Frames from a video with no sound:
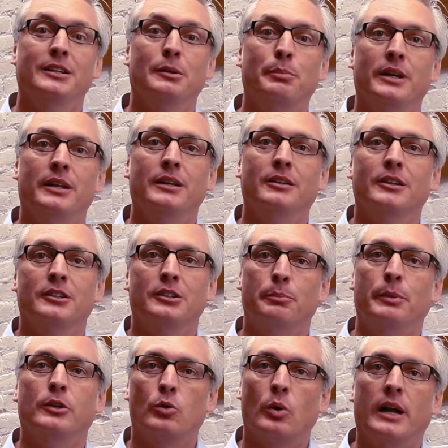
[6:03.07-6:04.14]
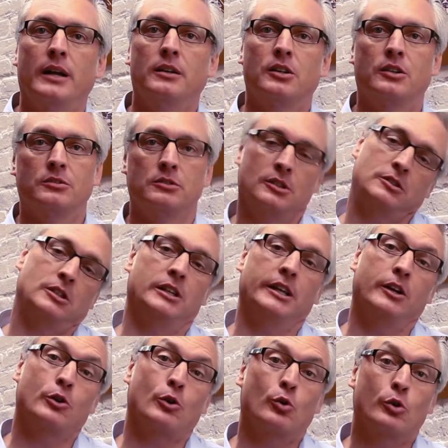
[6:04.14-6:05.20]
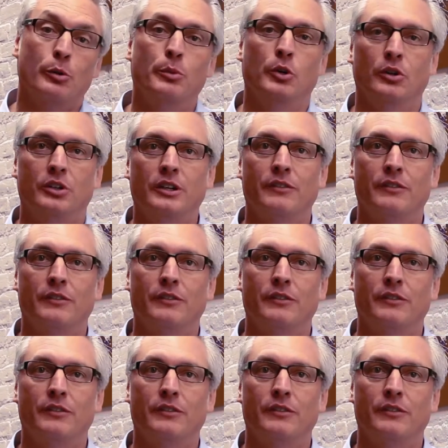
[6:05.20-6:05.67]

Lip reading: to be great clinical community